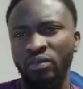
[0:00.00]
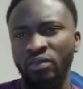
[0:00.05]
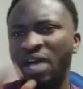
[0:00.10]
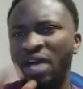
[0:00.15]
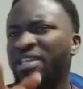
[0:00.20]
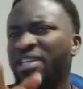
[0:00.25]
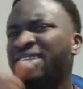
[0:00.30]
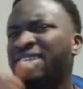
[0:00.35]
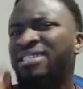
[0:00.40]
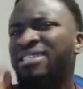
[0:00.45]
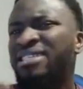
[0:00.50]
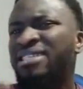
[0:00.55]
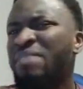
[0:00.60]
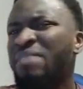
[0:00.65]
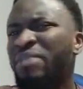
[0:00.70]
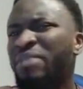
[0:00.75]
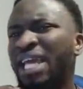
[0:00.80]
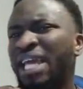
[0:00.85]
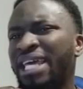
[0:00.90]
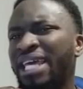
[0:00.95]
Now this is
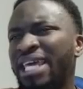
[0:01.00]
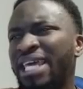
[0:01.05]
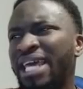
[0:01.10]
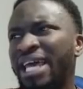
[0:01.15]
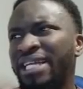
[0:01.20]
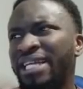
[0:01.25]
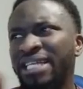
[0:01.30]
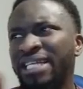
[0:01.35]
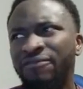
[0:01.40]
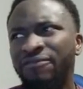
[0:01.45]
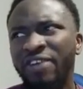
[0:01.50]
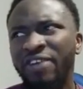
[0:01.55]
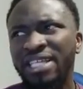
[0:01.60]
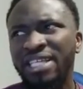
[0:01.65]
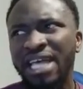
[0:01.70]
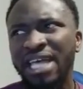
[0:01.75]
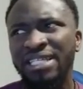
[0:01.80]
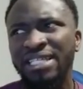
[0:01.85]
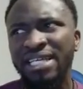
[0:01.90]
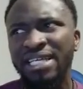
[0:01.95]
similar here. This
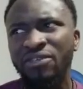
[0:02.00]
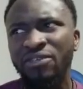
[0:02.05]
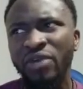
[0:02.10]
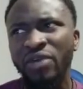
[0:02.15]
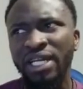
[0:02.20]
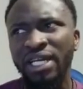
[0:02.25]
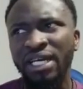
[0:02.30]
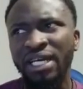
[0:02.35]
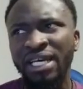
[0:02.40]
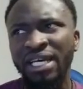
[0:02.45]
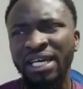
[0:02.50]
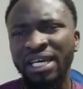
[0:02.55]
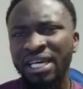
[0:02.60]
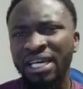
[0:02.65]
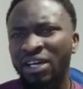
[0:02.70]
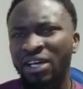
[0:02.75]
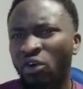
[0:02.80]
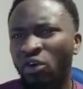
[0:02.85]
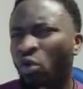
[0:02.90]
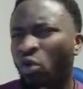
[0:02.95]
verse I just read.
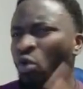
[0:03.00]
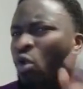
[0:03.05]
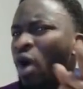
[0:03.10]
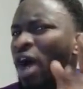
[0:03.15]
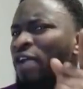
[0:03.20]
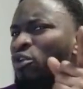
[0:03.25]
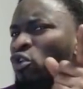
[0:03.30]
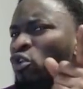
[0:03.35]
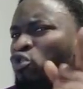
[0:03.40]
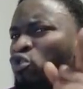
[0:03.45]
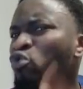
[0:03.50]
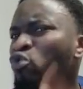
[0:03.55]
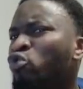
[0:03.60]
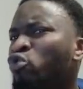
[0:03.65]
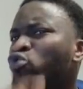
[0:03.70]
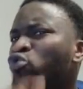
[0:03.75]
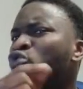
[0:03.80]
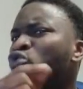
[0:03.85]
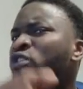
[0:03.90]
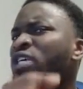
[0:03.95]
Who are those
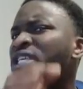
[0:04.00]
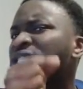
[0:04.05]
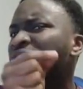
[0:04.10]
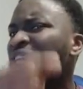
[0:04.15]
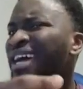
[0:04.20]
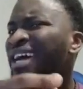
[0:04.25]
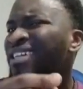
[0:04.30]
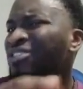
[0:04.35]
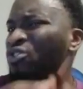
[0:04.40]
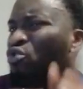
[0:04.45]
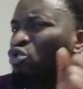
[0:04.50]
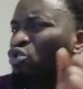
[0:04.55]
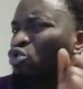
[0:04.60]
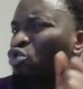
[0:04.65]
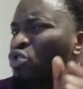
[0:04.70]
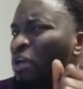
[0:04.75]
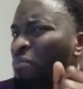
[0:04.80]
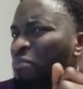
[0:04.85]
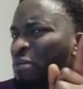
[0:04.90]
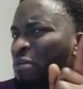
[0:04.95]
who do the salat to
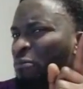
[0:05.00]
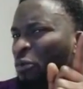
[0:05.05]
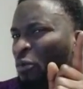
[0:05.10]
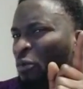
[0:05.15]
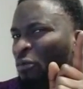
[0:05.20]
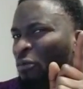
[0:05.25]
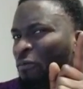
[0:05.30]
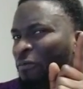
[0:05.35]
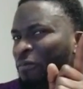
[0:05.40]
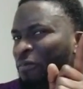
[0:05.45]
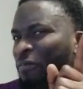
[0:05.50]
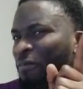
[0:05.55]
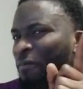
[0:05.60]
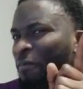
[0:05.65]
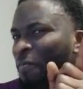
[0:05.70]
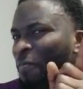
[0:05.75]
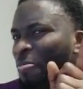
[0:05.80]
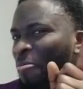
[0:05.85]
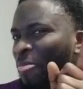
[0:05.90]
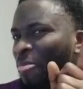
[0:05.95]
show the people?
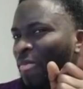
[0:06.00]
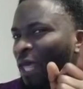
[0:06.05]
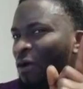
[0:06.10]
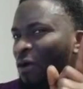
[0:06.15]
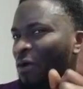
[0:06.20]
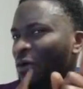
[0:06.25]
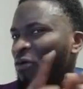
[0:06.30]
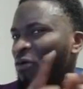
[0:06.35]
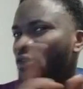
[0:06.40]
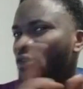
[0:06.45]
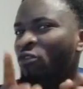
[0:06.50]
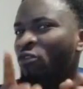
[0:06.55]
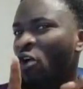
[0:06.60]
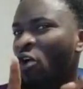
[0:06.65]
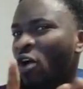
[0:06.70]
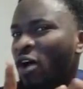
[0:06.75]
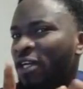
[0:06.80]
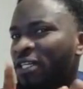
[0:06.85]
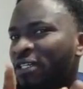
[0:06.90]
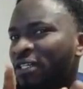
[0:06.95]
You
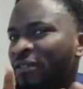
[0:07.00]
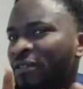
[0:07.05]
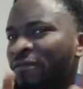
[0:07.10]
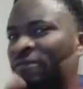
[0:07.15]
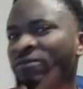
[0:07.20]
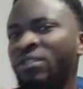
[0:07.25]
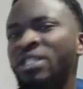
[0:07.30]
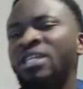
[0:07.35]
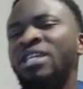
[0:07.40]
forgot?